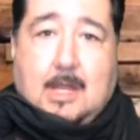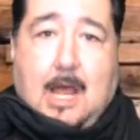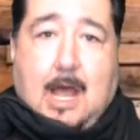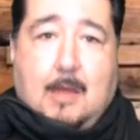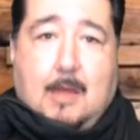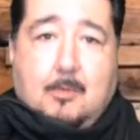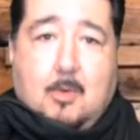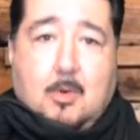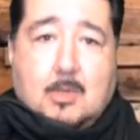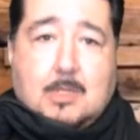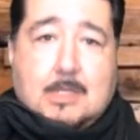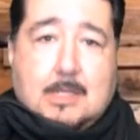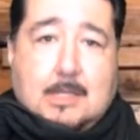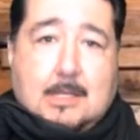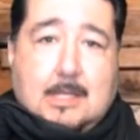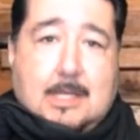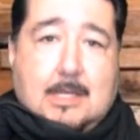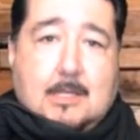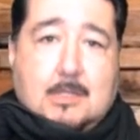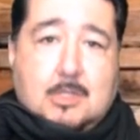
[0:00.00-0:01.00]
I'm going to
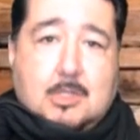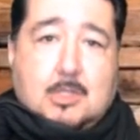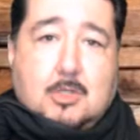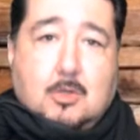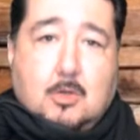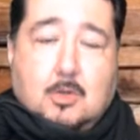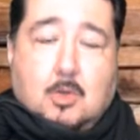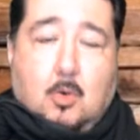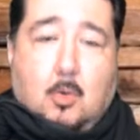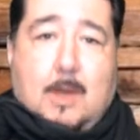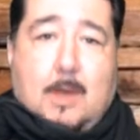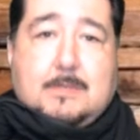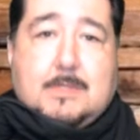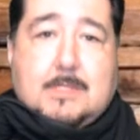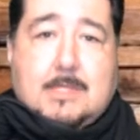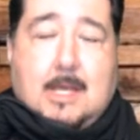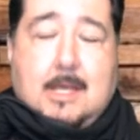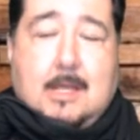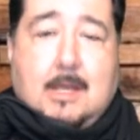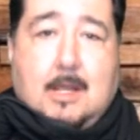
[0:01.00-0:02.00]
link to the
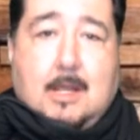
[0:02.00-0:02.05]
website